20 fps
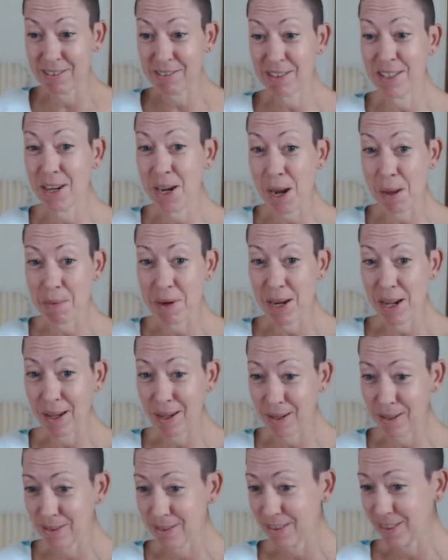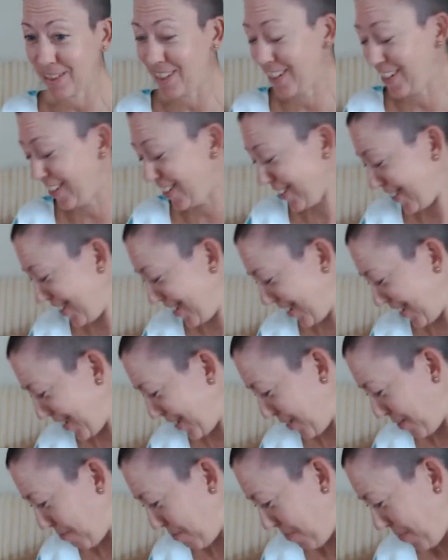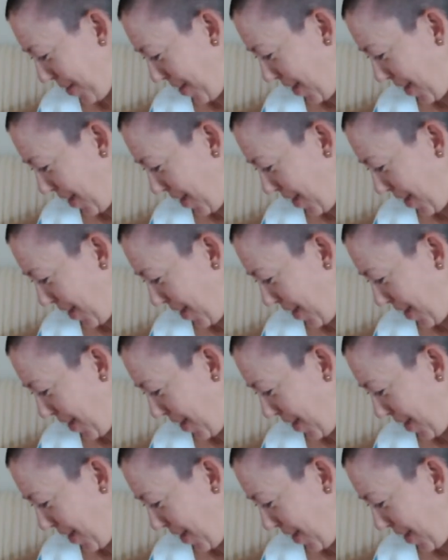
Can you let me know next time?